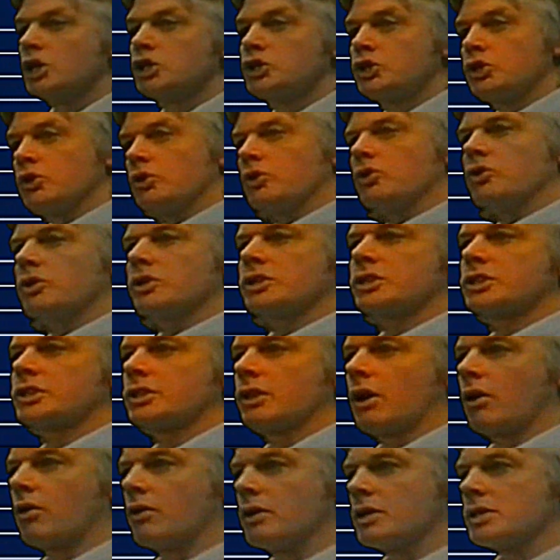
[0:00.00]
George
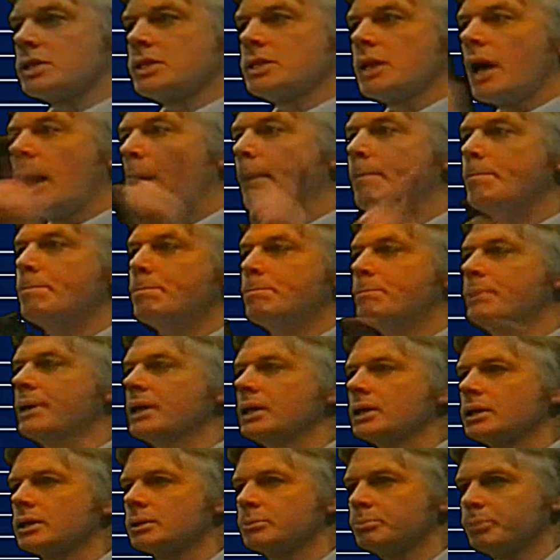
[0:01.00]
Soros,
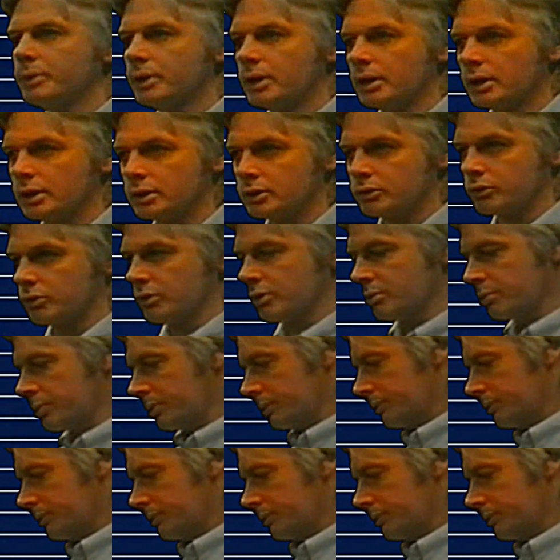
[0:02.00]
Bilderberg Group.